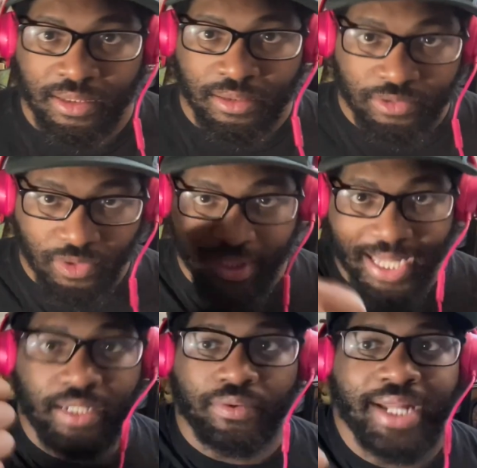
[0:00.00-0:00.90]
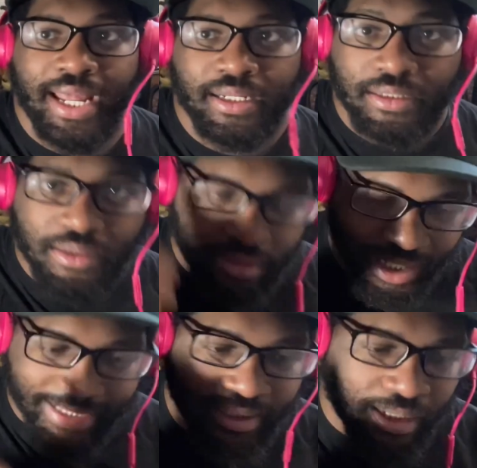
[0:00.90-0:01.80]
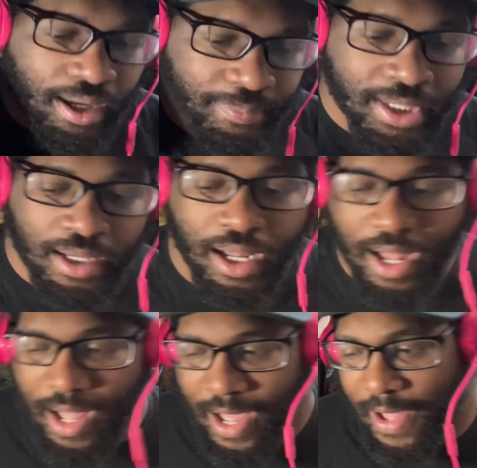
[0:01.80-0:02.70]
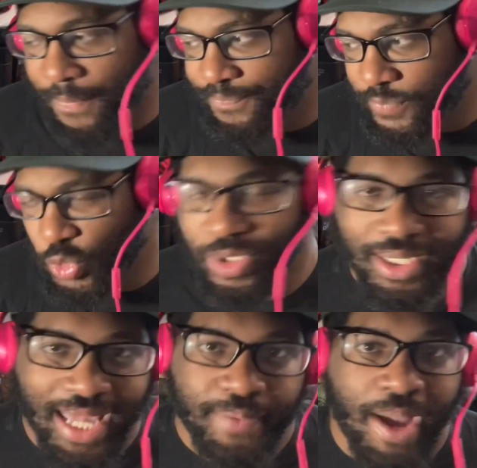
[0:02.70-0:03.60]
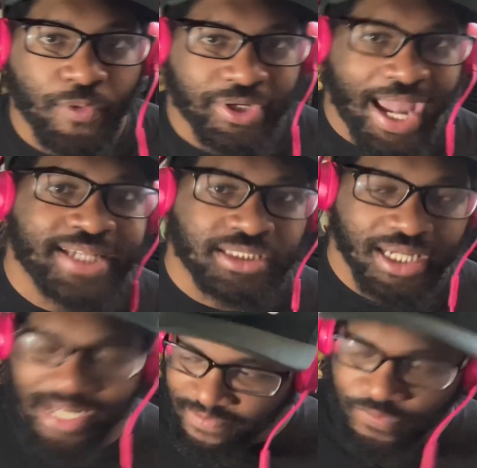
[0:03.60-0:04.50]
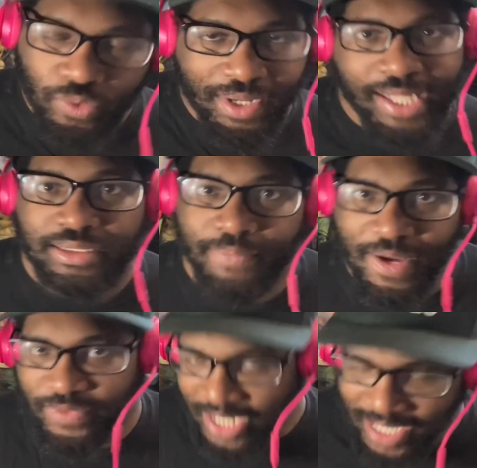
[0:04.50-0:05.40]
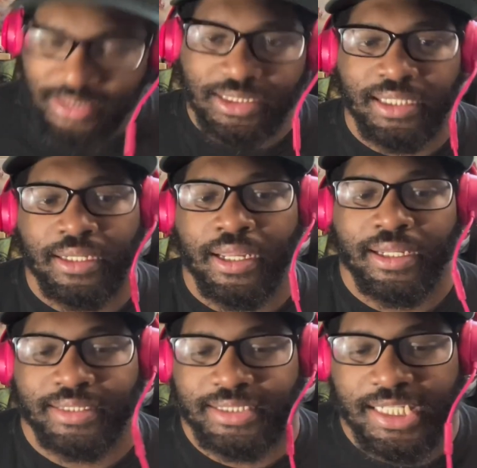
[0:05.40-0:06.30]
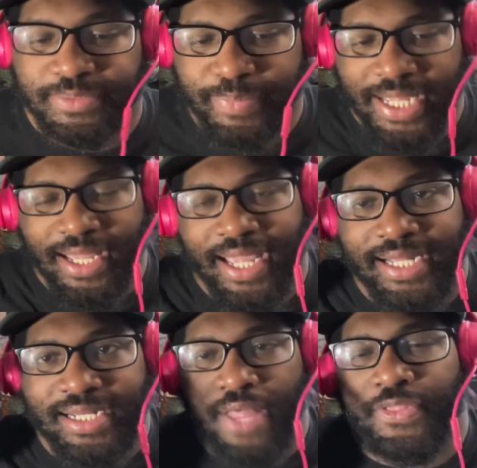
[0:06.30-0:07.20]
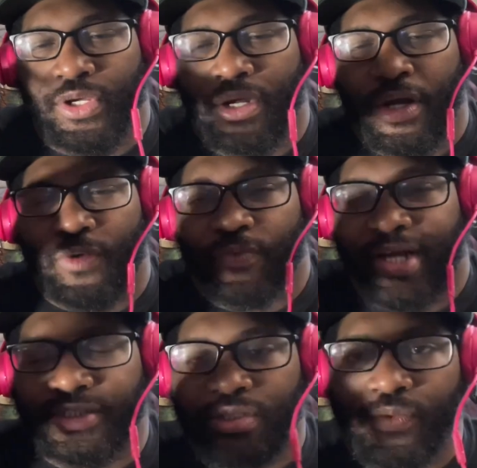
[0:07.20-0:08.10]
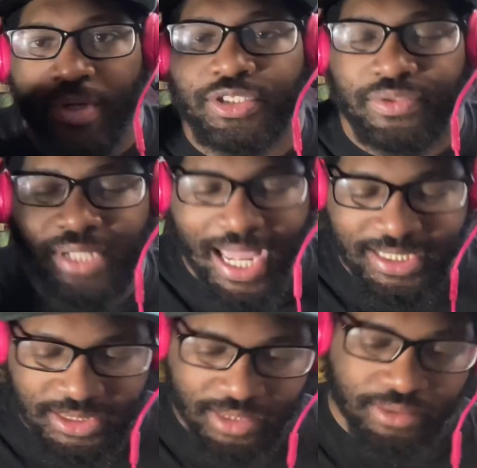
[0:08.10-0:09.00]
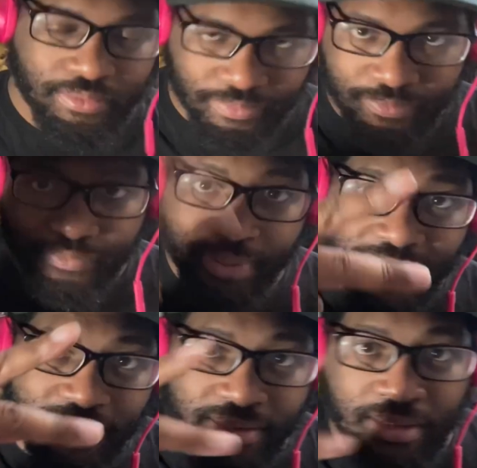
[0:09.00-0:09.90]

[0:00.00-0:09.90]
Throw a like on that. Like it up. You can like my reaction if you liked my reaction. This has been another Rage and the Worst reaction. Peace.